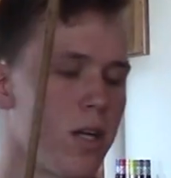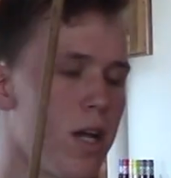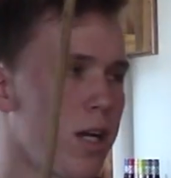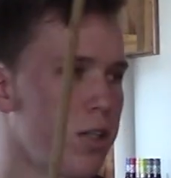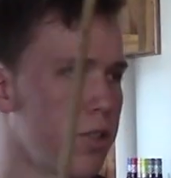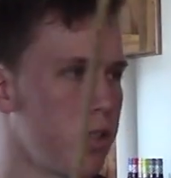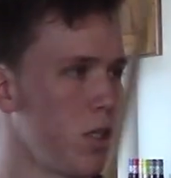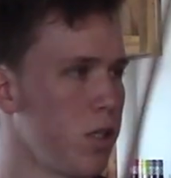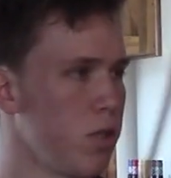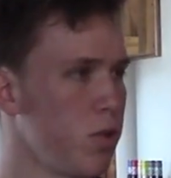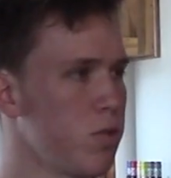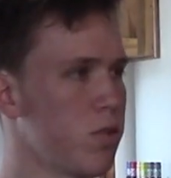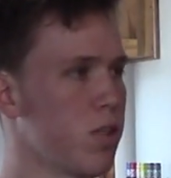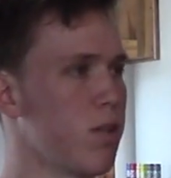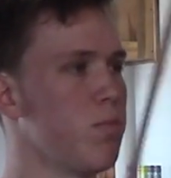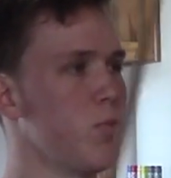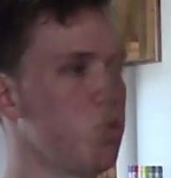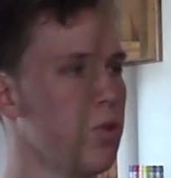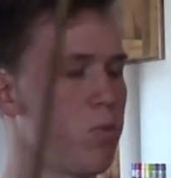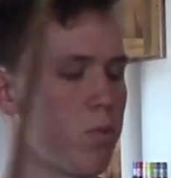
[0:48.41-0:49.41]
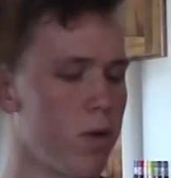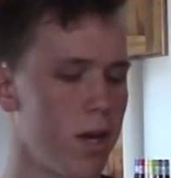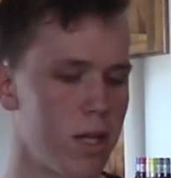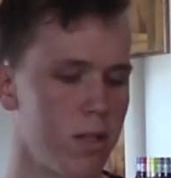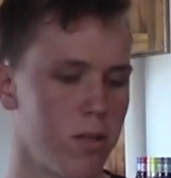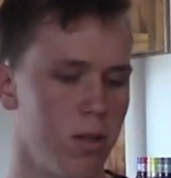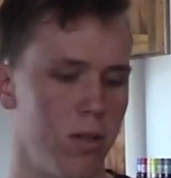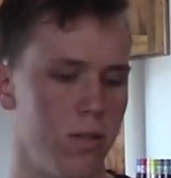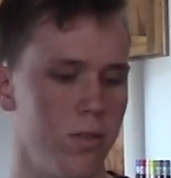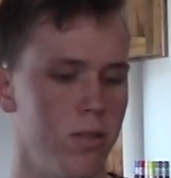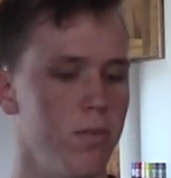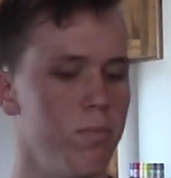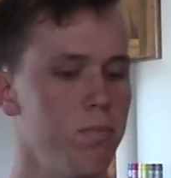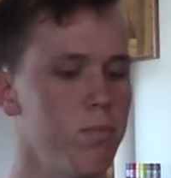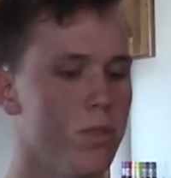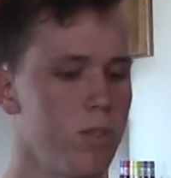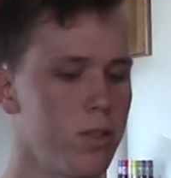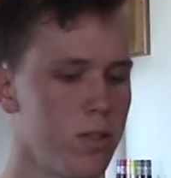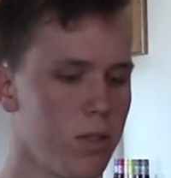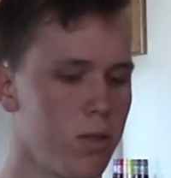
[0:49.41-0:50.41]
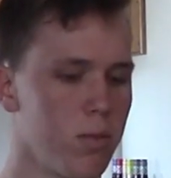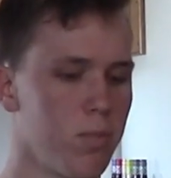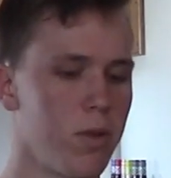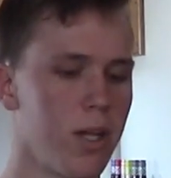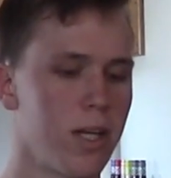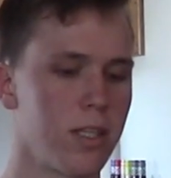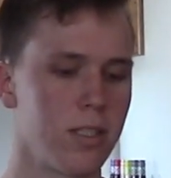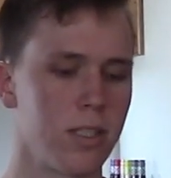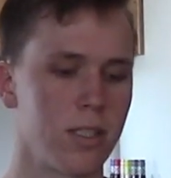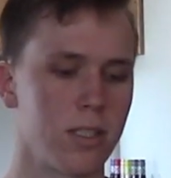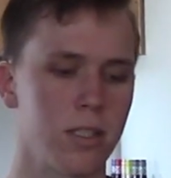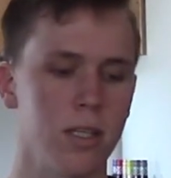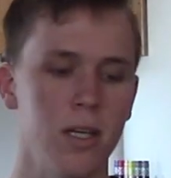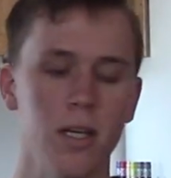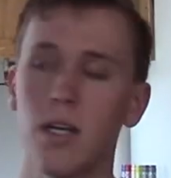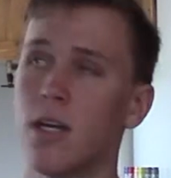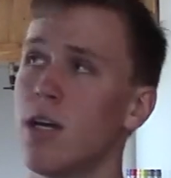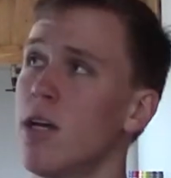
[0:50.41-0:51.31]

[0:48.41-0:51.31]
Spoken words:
actually use them to break down certain plastics.